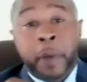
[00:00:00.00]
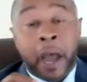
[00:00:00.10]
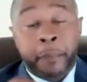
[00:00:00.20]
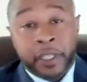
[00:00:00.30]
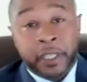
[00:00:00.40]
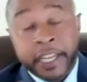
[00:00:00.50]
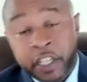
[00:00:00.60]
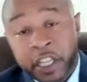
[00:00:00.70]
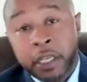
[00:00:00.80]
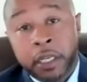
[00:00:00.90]

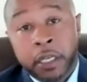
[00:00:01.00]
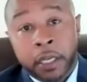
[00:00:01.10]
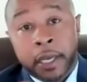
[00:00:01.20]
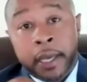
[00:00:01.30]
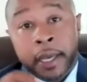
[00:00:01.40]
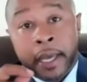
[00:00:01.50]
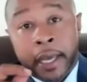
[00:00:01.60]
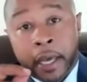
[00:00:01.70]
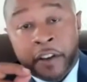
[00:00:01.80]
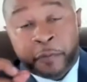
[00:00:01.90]
population
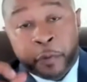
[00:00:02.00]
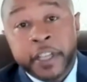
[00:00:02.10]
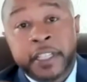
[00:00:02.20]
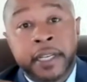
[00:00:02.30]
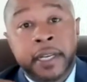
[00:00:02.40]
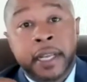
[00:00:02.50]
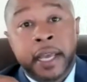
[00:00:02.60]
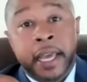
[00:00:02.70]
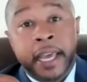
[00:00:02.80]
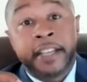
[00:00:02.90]
of prison
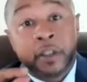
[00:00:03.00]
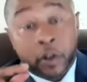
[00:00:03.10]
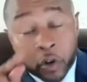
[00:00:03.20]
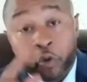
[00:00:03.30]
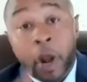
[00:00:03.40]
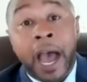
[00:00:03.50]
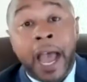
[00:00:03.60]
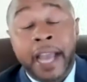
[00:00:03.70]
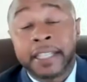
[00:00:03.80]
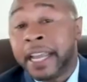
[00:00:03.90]
is on the
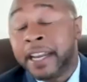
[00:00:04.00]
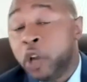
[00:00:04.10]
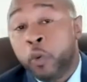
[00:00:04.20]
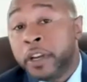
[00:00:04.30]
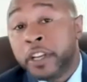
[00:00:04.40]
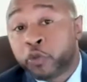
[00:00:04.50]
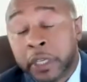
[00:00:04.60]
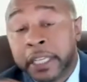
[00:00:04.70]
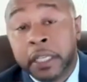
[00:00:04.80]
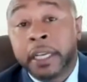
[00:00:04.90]
rise, and no one is
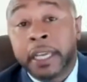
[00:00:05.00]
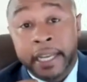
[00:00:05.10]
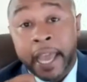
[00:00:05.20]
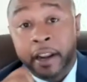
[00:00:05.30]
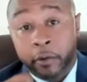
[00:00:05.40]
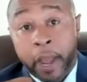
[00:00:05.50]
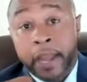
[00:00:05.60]
really looking at it right